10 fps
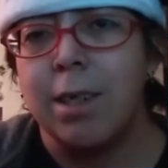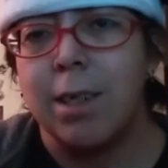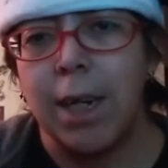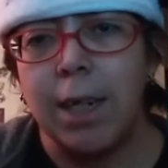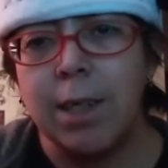
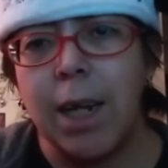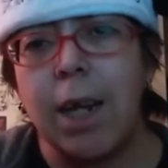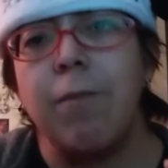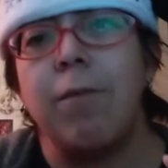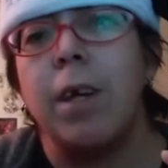Stay
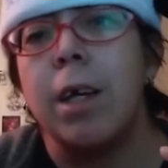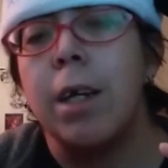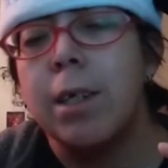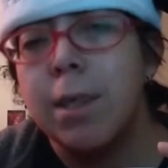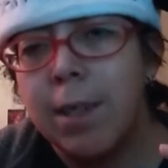safe,
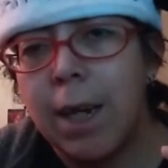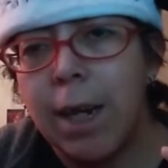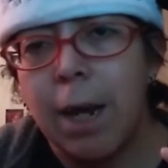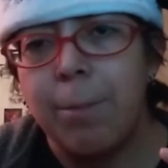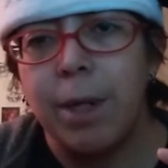stay
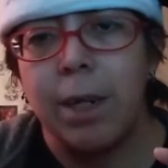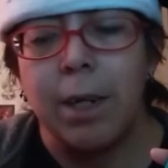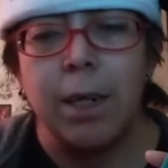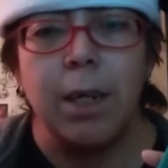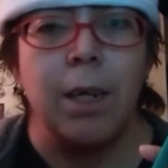happy,
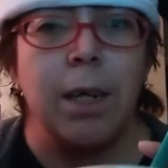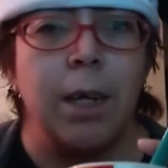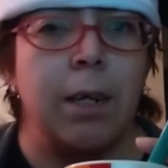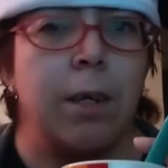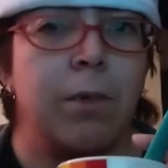
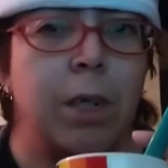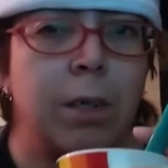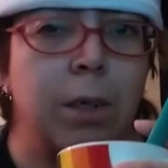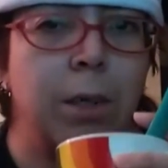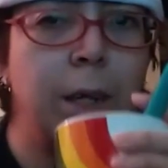and I'll
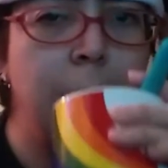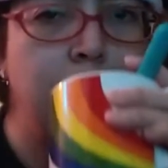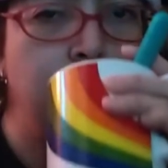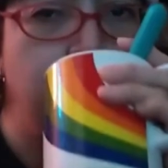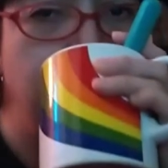talk to you
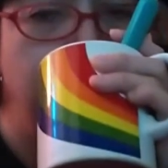later.